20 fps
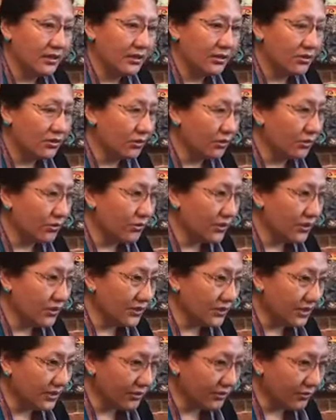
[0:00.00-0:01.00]
So this
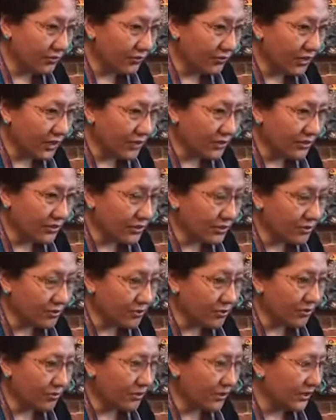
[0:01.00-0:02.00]
that the father's
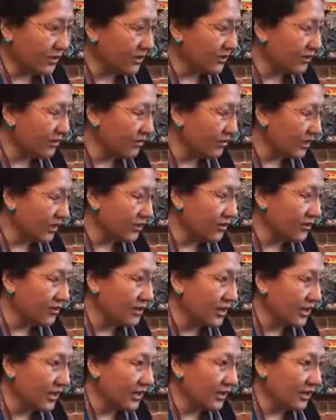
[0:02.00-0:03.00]
sperm and the
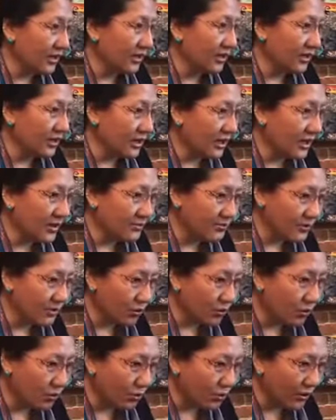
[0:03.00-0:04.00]
mother's egg comes
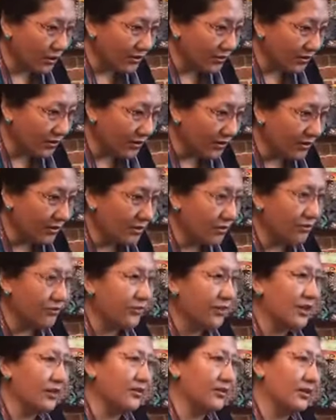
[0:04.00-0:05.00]
within the
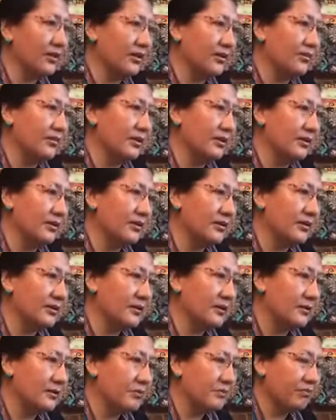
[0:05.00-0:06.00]
5 elements.
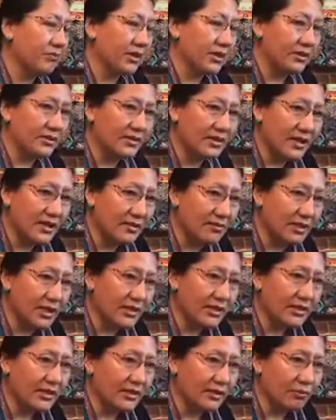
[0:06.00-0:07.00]
Same
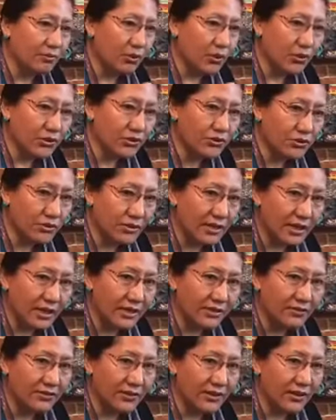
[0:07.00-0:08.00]
as like poison
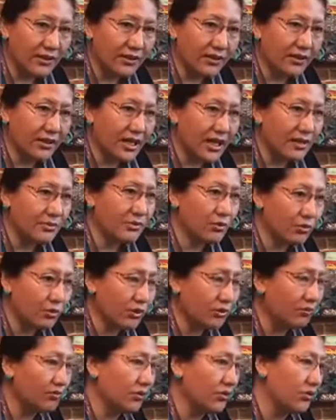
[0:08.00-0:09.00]
ivy comes
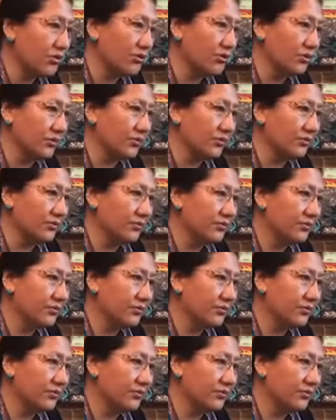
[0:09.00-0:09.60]
with poison.